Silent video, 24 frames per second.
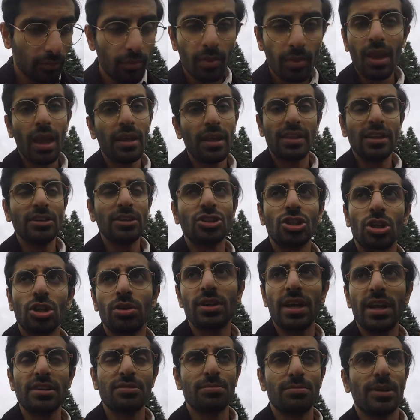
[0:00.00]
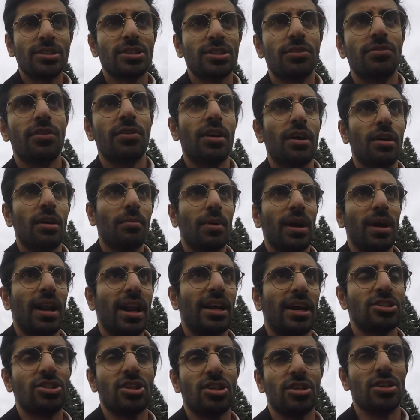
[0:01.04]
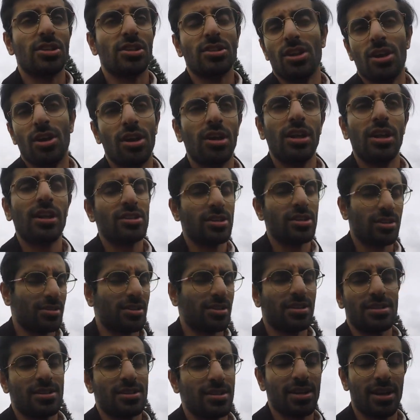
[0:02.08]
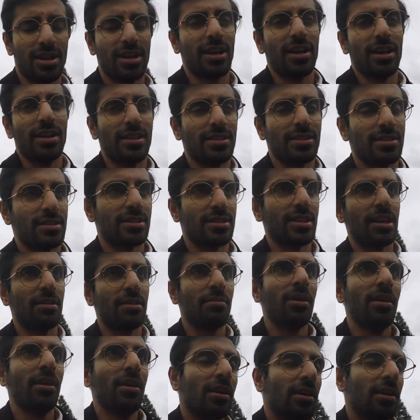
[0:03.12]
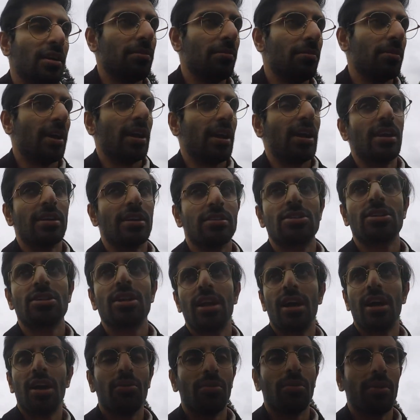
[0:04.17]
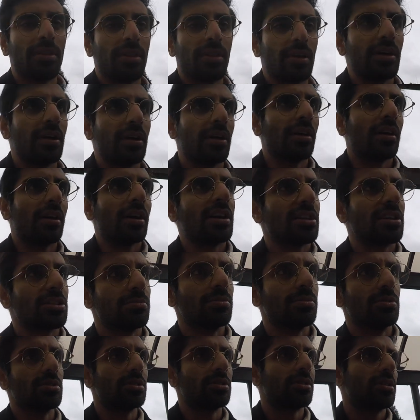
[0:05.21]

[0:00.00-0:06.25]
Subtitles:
I didn't showcase much of my lecture just earlier, just because, again, it's the same. But yeah, I chill out with Rasmus,